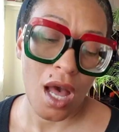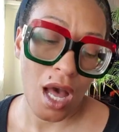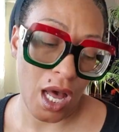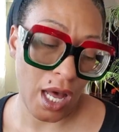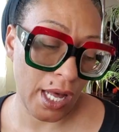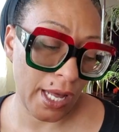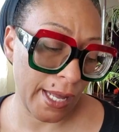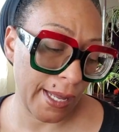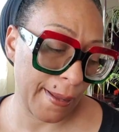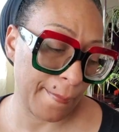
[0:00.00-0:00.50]

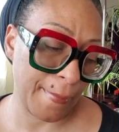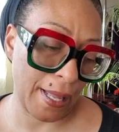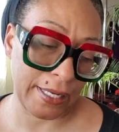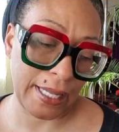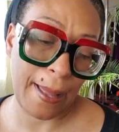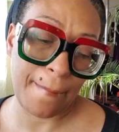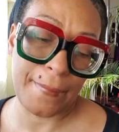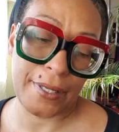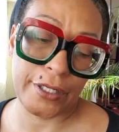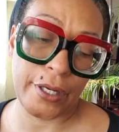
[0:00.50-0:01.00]
I
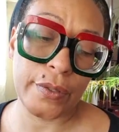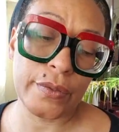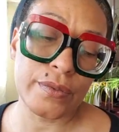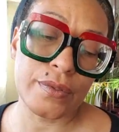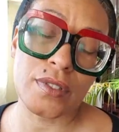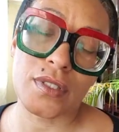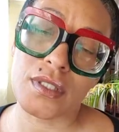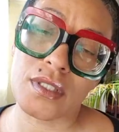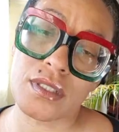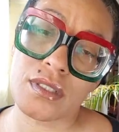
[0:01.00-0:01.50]
got my
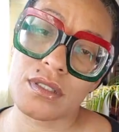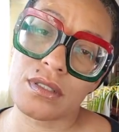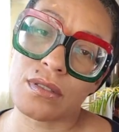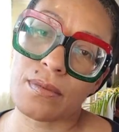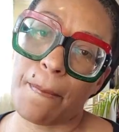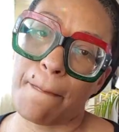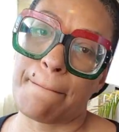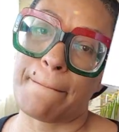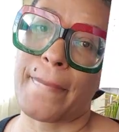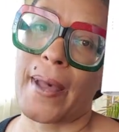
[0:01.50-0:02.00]
notes.
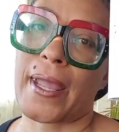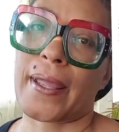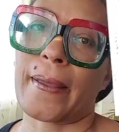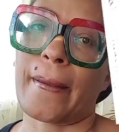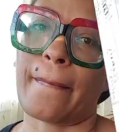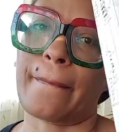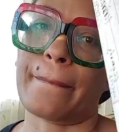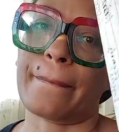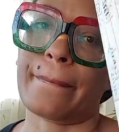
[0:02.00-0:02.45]
Bam.